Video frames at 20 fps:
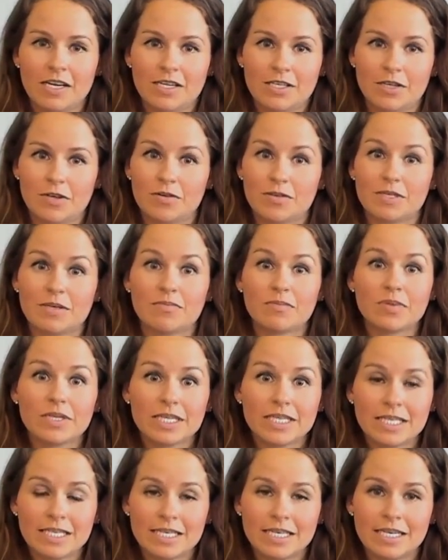So
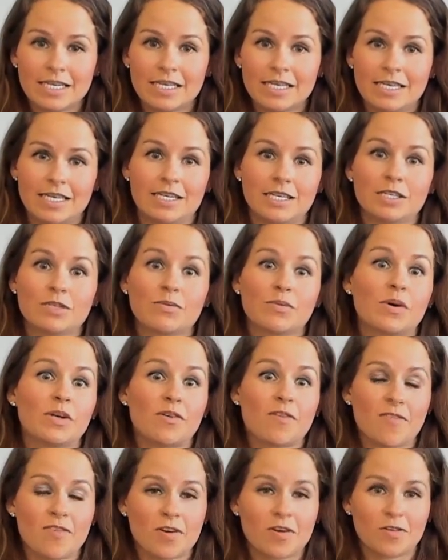simplicity is one
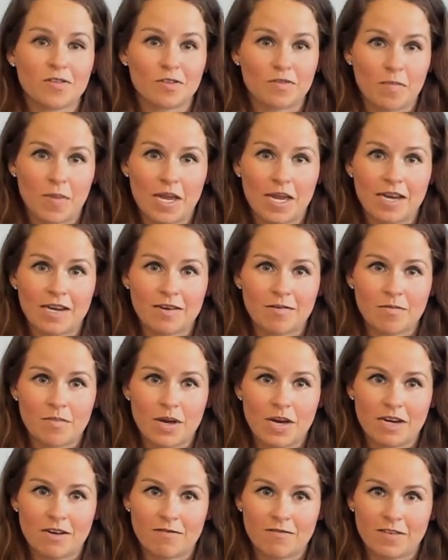of those main
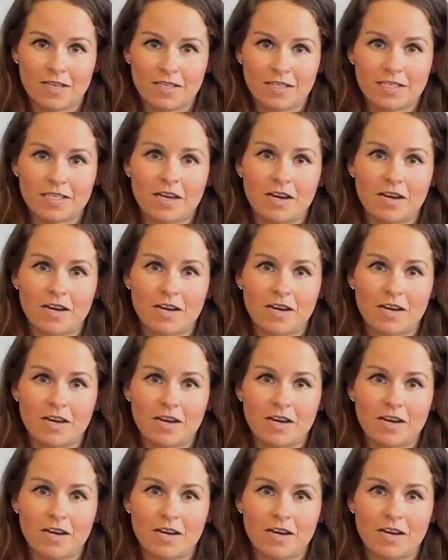benefits